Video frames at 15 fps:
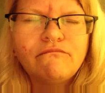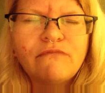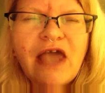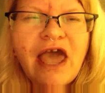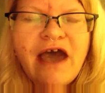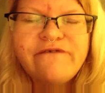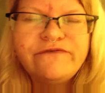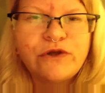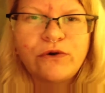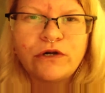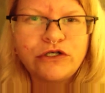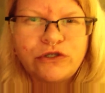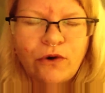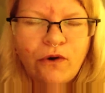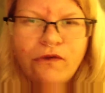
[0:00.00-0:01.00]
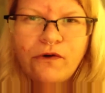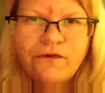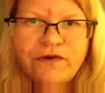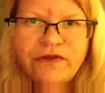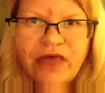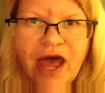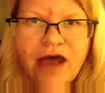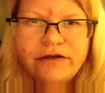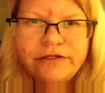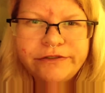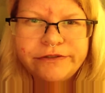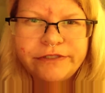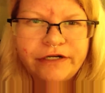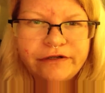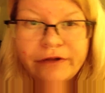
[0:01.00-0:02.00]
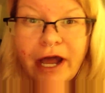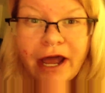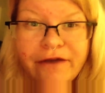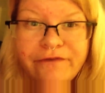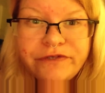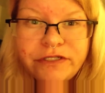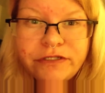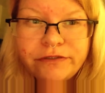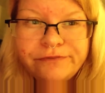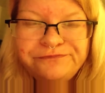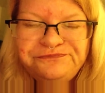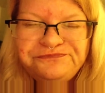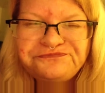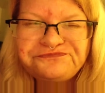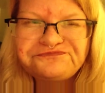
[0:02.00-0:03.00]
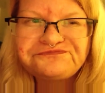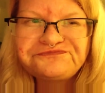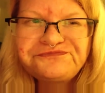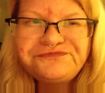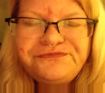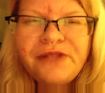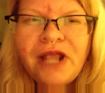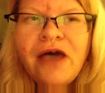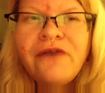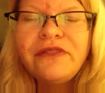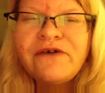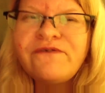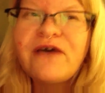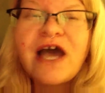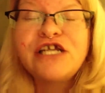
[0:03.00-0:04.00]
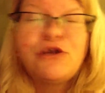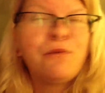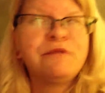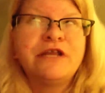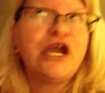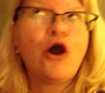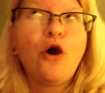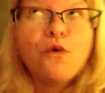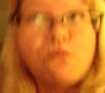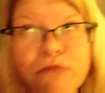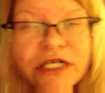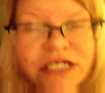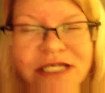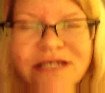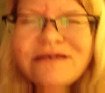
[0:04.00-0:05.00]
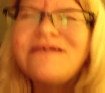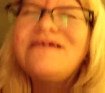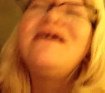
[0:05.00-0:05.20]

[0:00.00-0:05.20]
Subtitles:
have no control over that in their lives. And the fashionably homeless